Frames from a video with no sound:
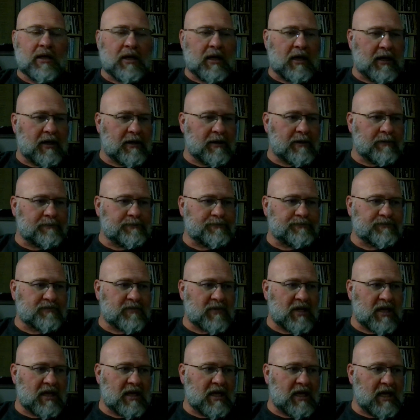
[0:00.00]
Um,
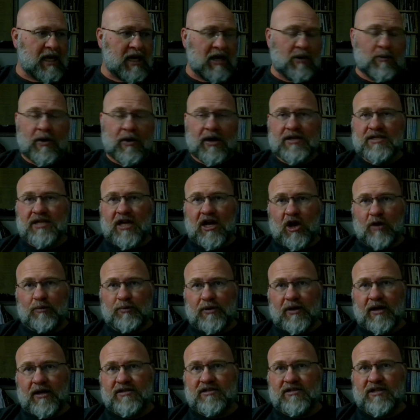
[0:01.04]
Anyways, I hope
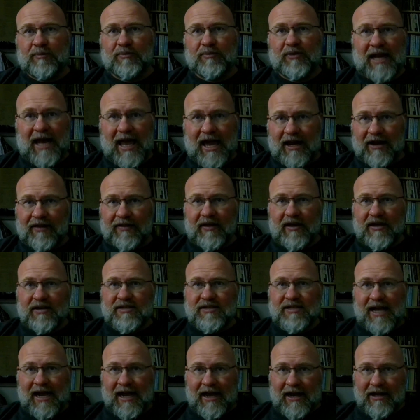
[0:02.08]
you got something out of
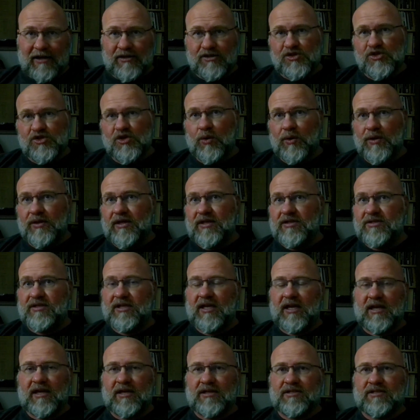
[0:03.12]
this. I enjoy these
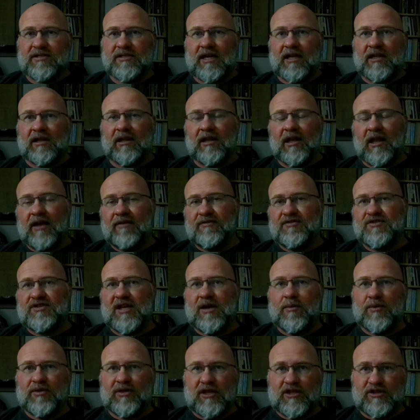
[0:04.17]
tests. I love
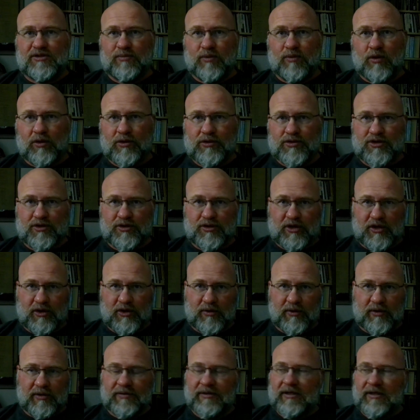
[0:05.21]
seeing what these bullets are
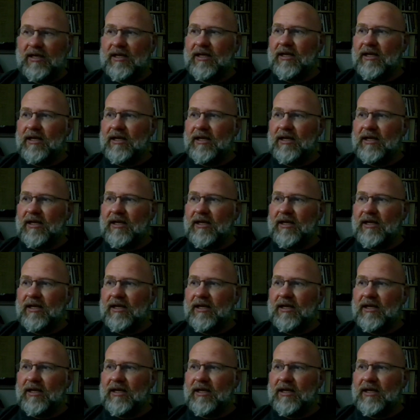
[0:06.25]
doing.